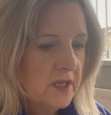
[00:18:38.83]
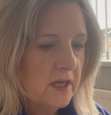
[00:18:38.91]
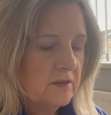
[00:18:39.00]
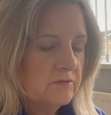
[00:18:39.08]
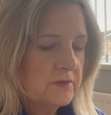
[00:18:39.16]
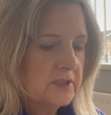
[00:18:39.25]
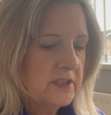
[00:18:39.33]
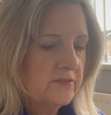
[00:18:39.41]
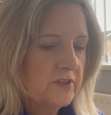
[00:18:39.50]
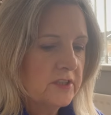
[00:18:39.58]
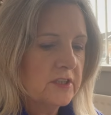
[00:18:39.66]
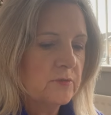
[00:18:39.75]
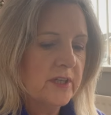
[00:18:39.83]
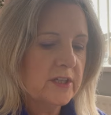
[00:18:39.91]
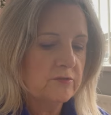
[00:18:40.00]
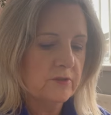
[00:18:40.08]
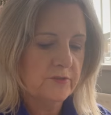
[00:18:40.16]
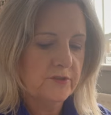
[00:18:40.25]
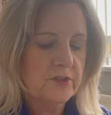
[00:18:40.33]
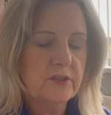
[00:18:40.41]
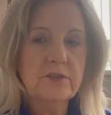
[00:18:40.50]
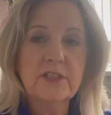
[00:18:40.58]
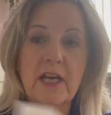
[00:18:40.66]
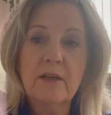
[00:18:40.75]
i'll give you a quick run through
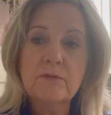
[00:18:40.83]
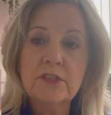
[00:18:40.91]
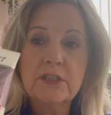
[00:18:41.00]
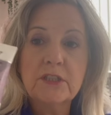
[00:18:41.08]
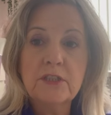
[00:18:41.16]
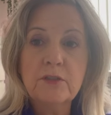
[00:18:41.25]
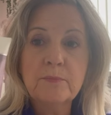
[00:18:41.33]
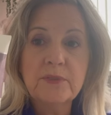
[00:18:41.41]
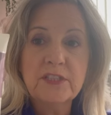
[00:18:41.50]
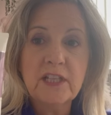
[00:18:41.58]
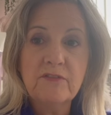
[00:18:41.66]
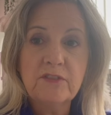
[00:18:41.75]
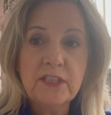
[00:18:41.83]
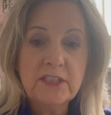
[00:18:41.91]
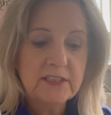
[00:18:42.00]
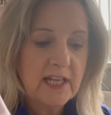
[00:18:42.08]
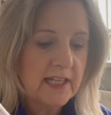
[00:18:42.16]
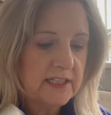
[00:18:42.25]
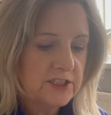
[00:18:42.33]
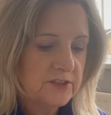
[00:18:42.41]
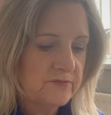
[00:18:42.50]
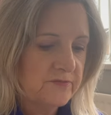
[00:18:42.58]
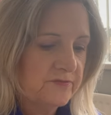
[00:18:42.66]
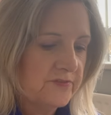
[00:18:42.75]
so that was number seven
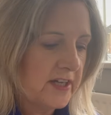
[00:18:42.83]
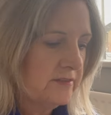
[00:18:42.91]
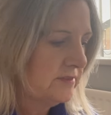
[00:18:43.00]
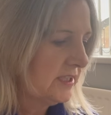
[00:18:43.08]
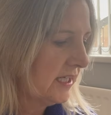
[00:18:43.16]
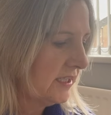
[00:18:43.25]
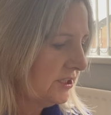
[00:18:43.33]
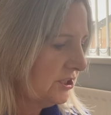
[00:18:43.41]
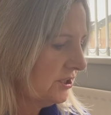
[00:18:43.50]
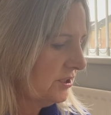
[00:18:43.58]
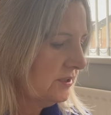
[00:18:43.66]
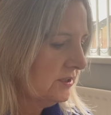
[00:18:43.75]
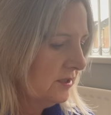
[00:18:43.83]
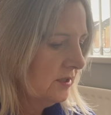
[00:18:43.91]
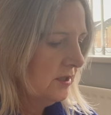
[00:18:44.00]
intelligent foundation